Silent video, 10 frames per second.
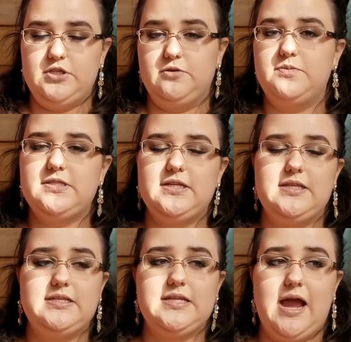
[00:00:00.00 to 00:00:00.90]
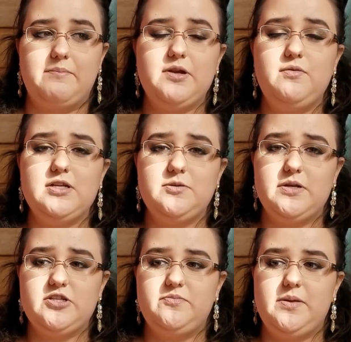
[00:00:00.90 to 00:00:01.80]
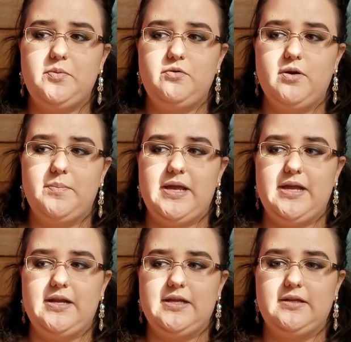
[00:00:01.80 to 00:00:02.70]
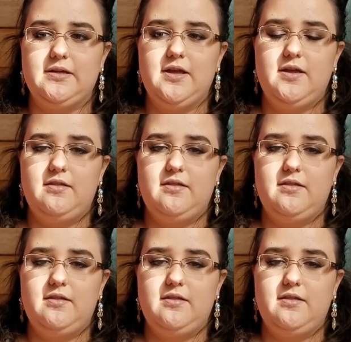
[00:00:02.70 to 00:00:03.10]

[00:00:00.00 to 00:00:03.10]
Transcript: dupes to these. I'm gonna watch a bunch of people who are panning